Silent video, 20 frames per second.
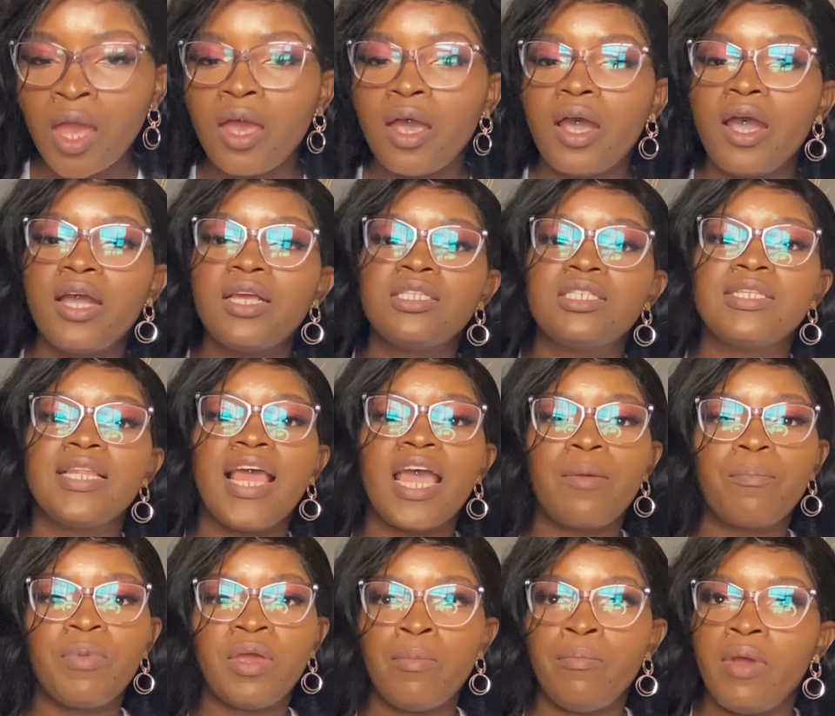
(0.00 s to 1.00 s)
It's
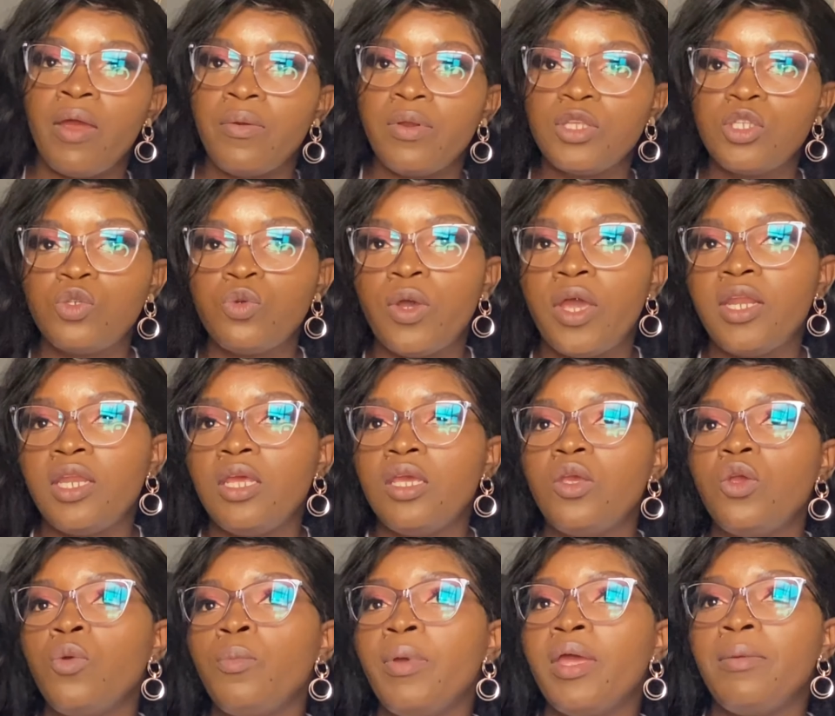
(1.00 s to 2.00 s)
like being married to any
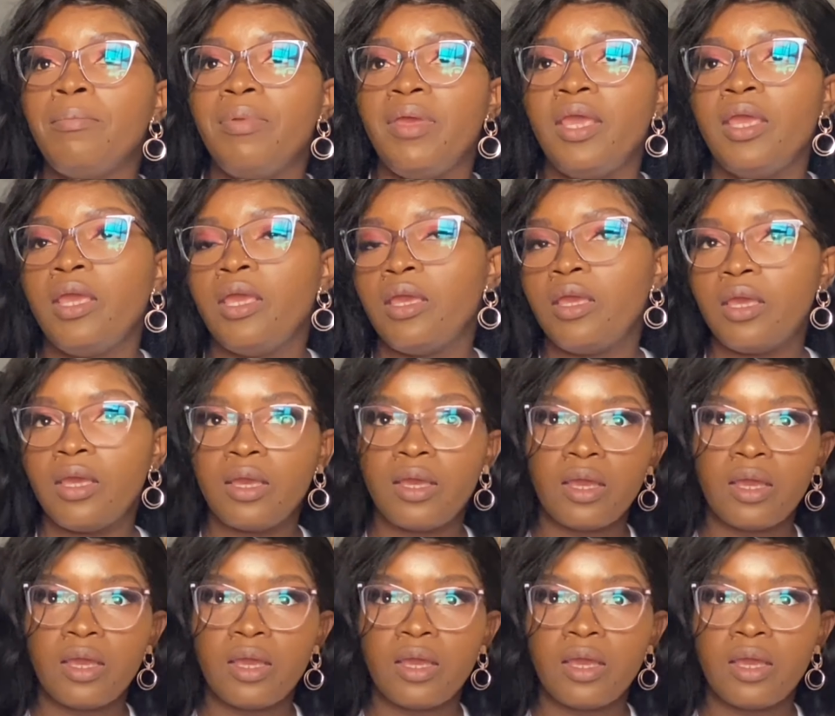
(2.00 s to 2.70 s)
human being.